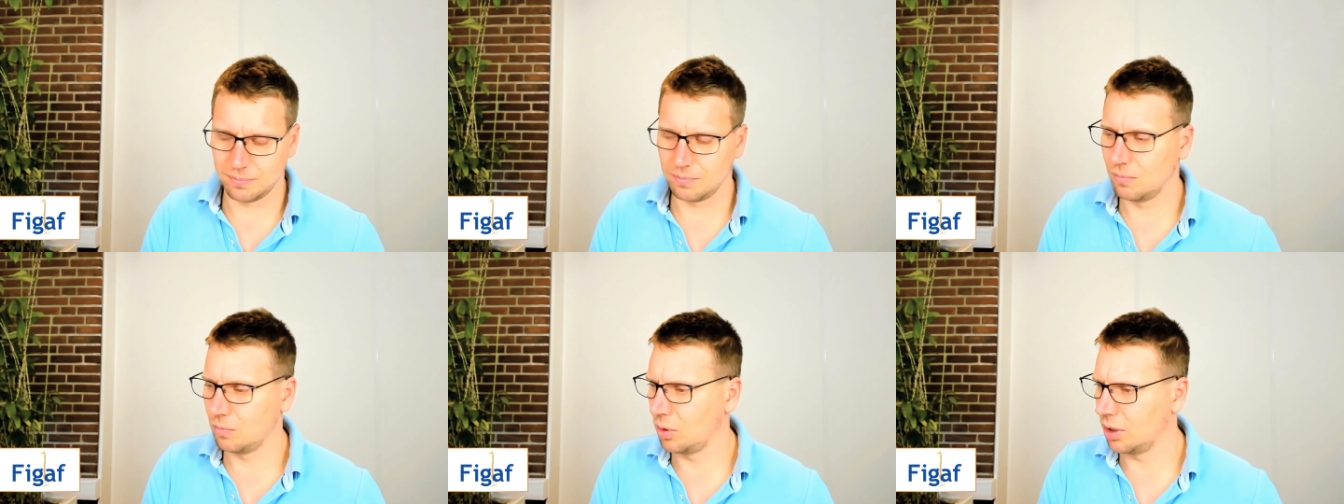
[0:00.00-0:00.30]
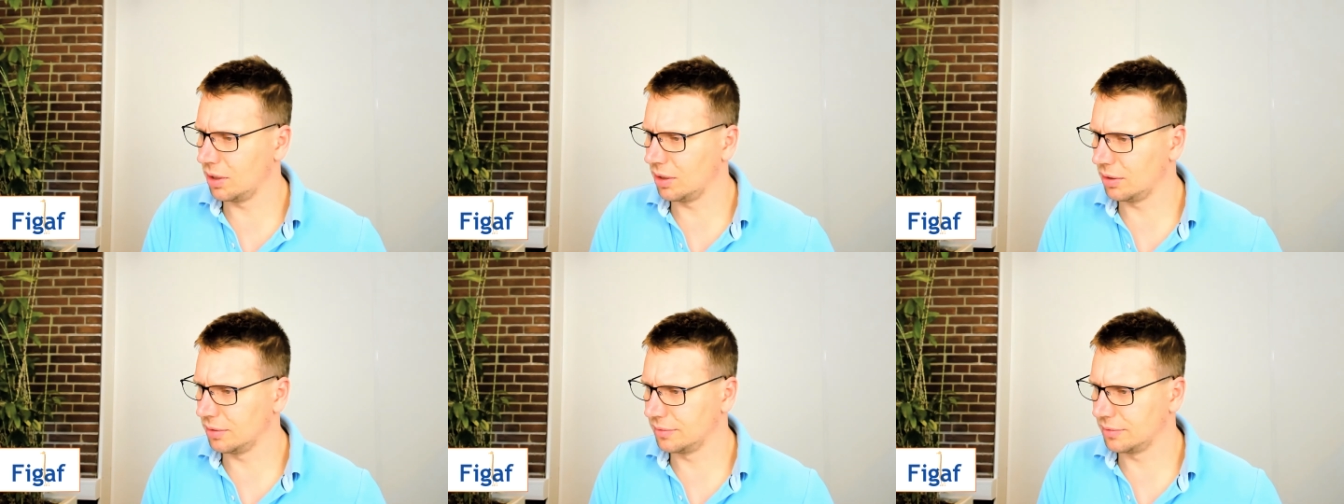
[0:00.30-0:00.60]

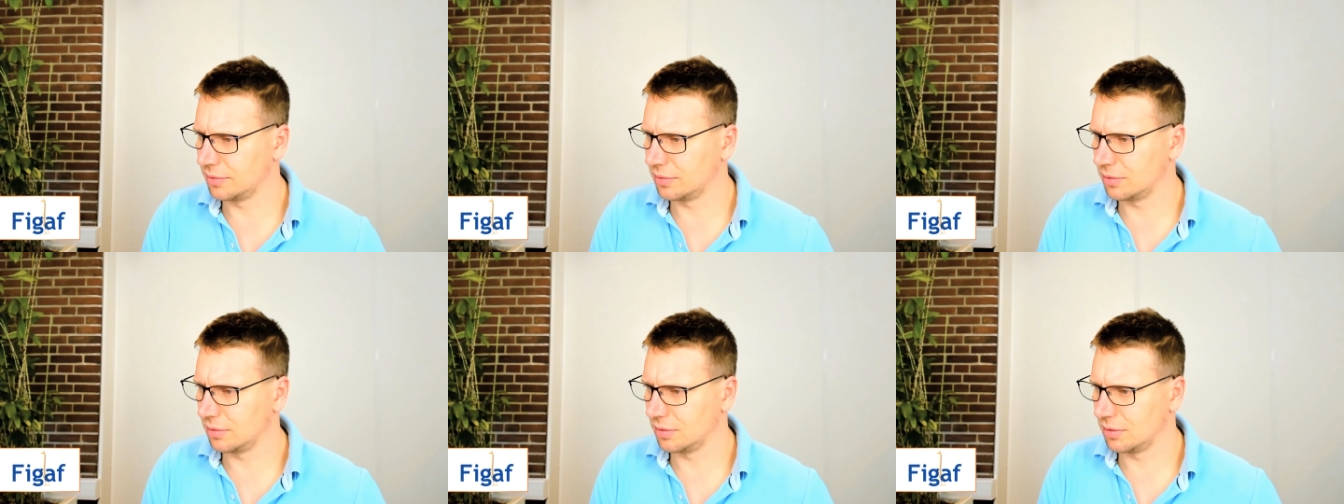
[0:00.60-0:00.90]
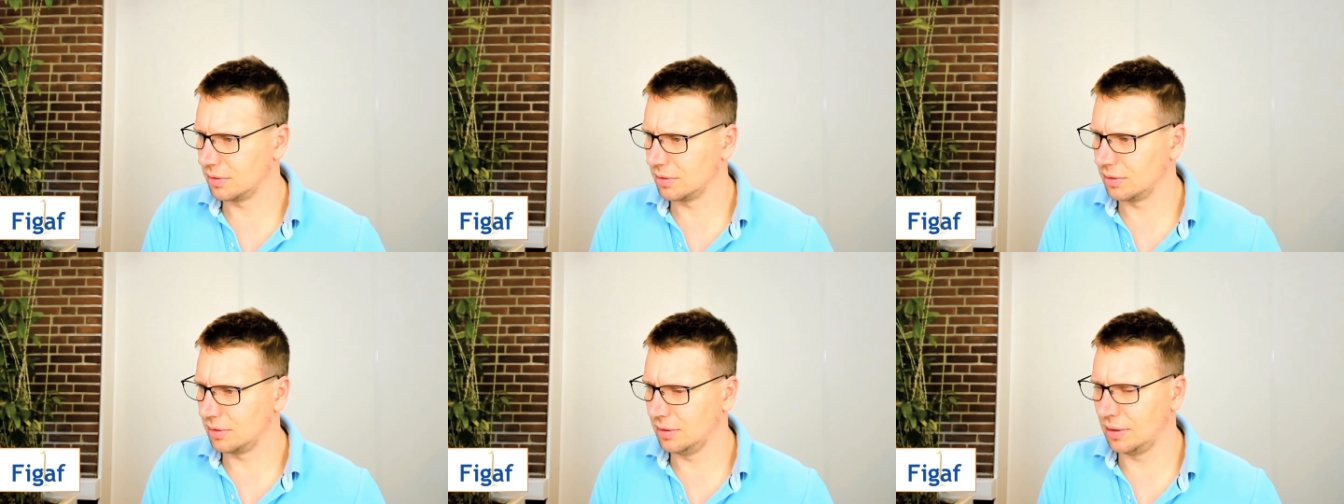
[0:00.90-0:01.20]
What else?
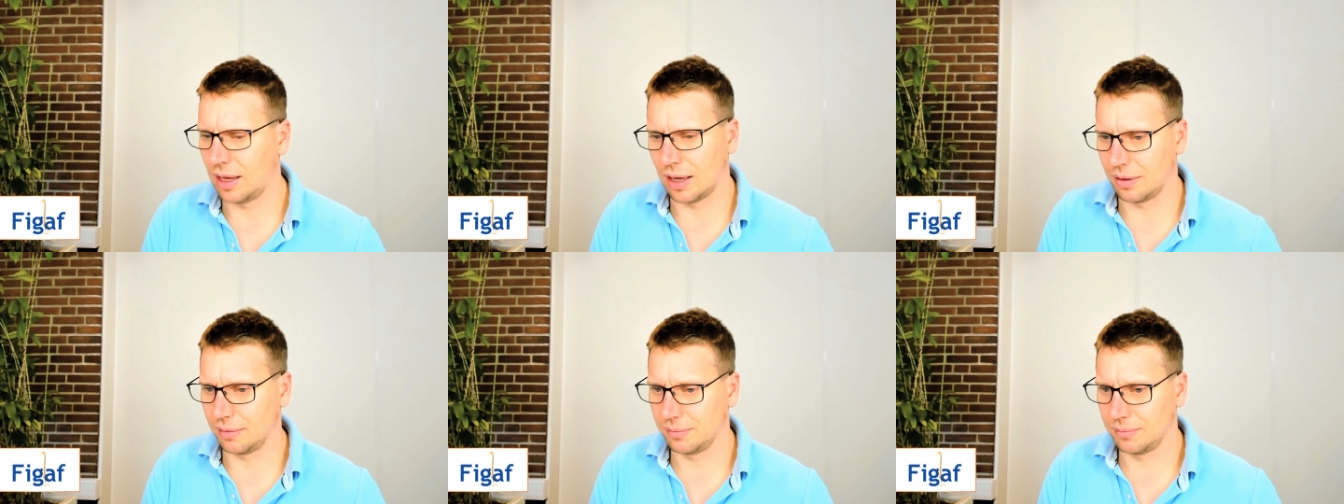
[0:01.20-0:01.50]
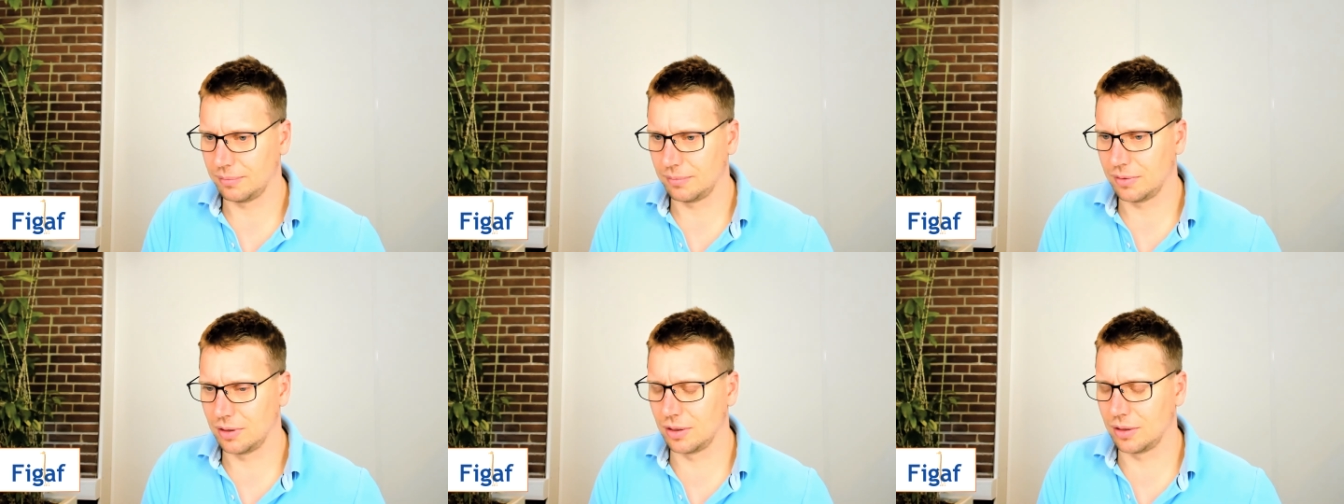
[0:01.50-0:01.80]
Yeah,
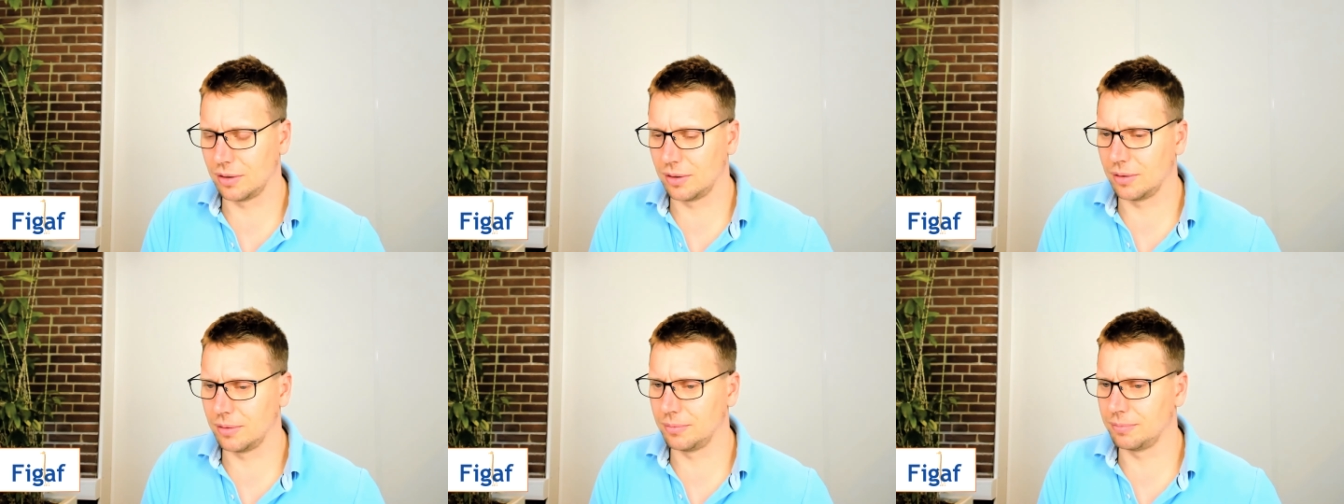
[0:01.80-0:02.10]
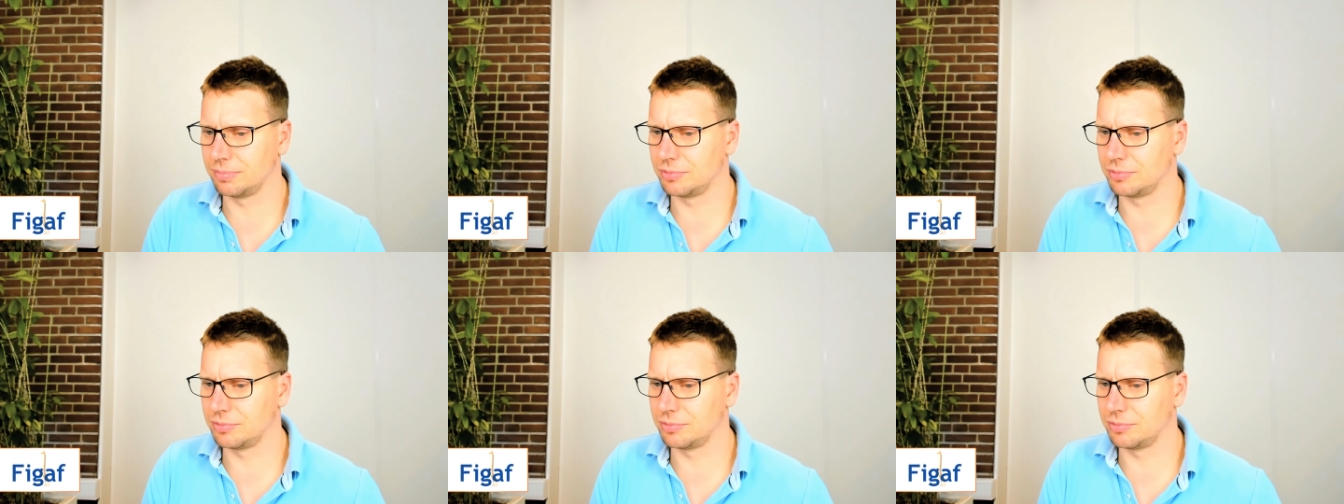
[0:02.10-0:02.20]
uh,